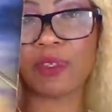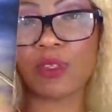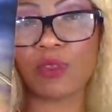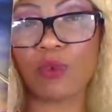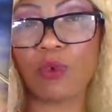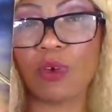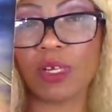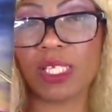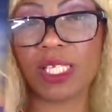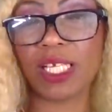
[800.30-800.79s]
of
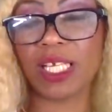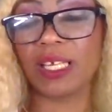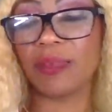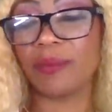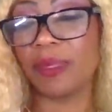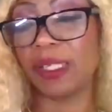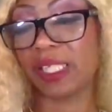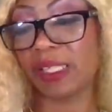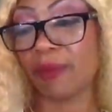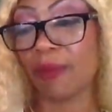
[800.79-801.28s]
Swords, it
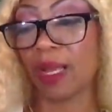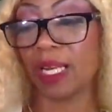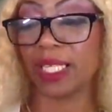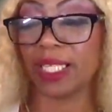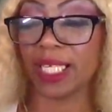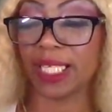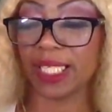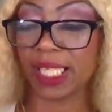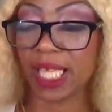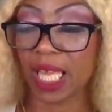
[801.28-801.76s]
could be somebody
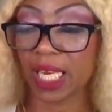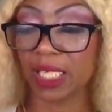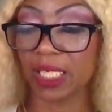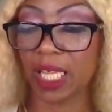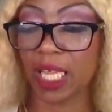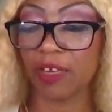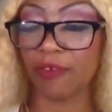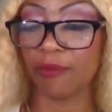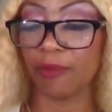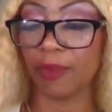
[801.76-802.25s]
that's got a
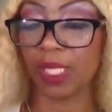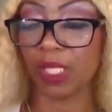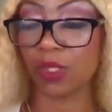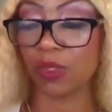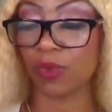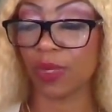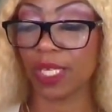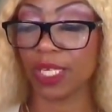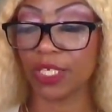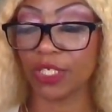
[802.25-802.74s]
lot of
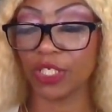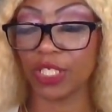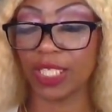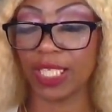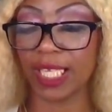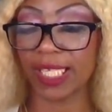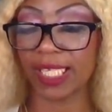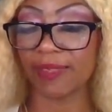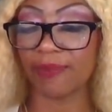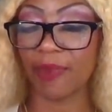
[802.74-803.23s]
mental energy
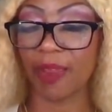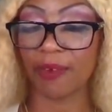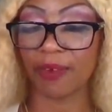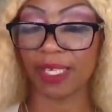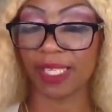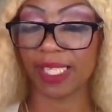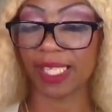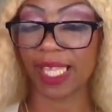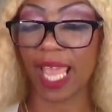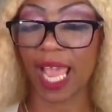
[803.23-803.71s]
that's
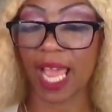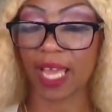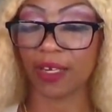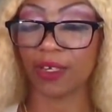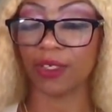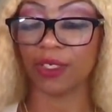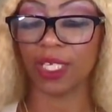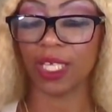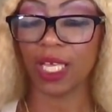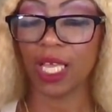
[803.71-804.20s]
very
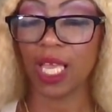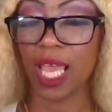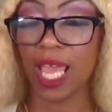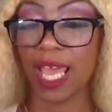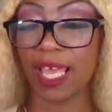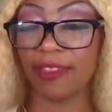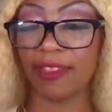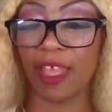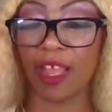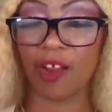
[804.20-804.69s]
scattered
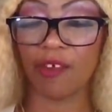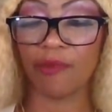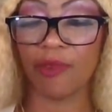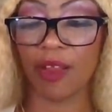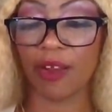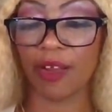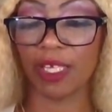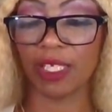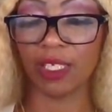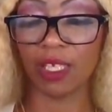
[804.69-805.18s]
and they are
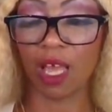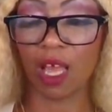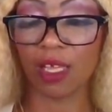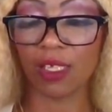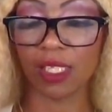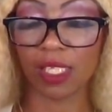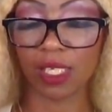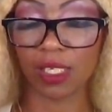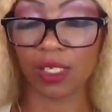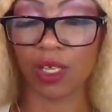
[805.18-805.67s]
very
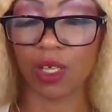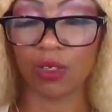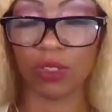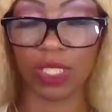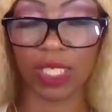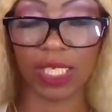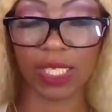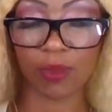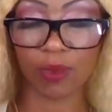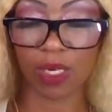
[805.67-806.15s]
lost and
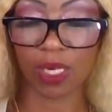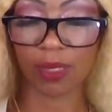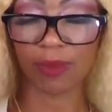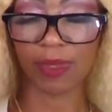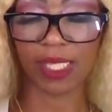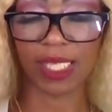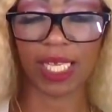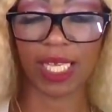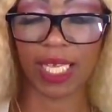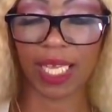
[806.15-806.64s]
lonely, is what I'm
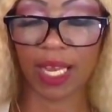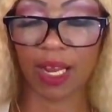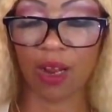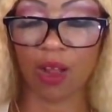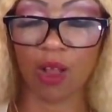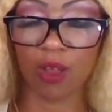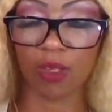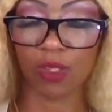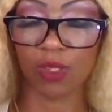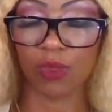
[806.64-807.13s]
seeing here.
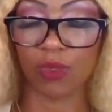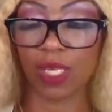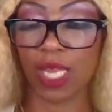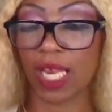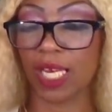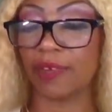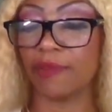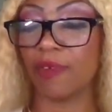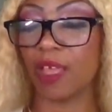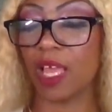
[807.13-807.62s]
Also,
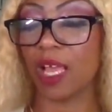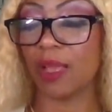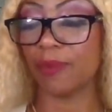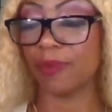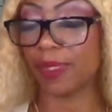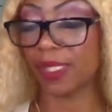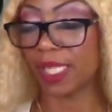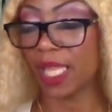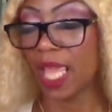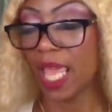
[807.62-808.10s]
Knight of
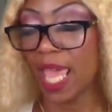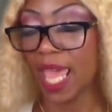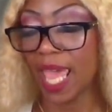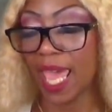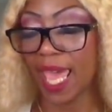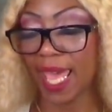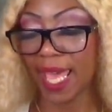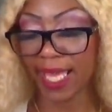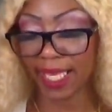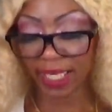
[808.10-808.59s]
Cups
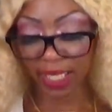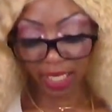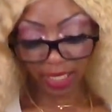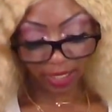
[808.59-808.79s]
and